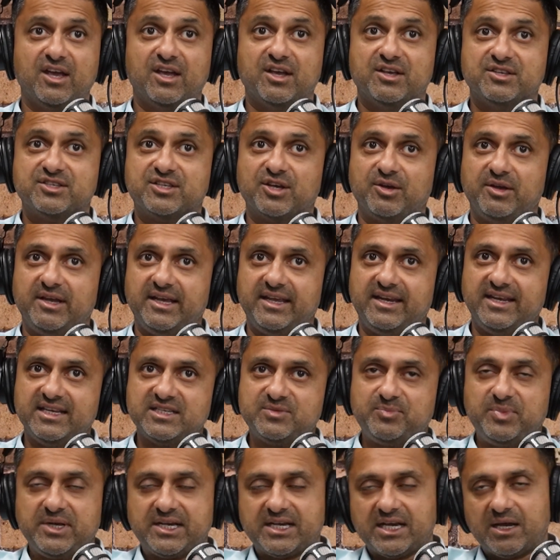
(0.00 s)
So it is
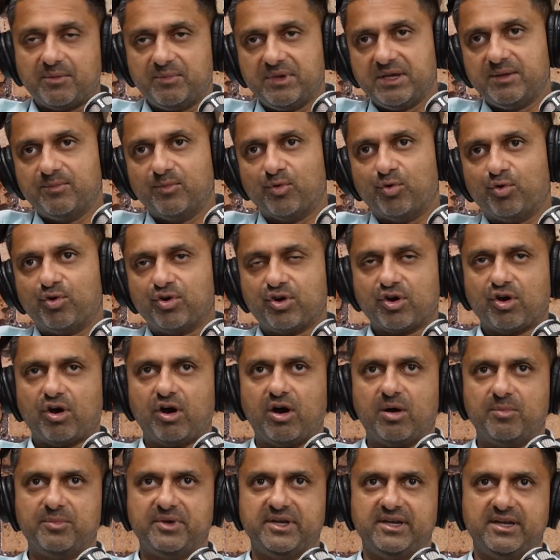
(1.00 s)
becoming more
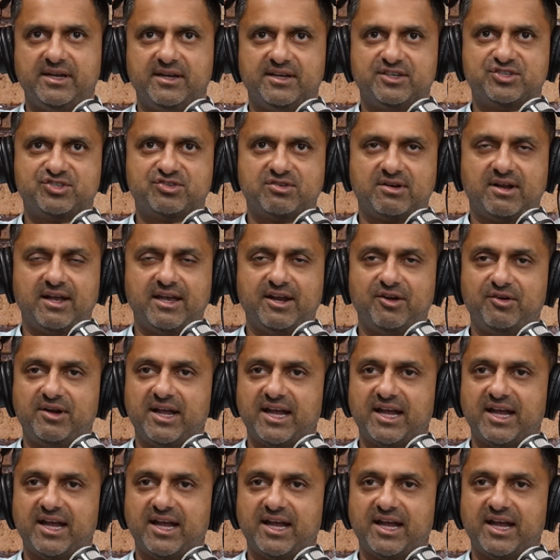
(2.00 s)
common in Australia and